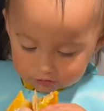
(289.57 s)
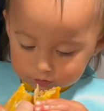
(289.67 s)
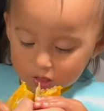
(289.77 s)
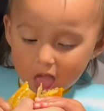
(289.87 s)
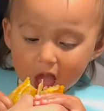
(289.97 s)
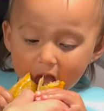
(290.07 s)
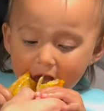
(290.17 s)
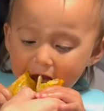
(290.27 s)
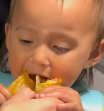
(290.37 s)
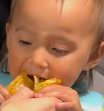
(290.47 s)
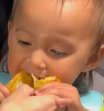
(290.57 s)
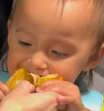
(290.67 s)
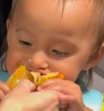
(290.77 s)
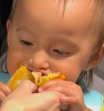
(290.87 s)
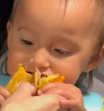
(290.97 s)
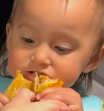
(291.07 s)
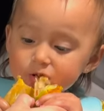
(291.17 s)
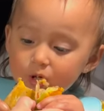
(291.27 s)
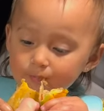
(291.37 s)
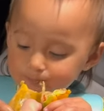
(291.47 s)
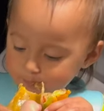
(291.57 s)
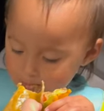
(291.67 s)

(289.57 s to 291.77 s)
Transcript: This taco is so yummy,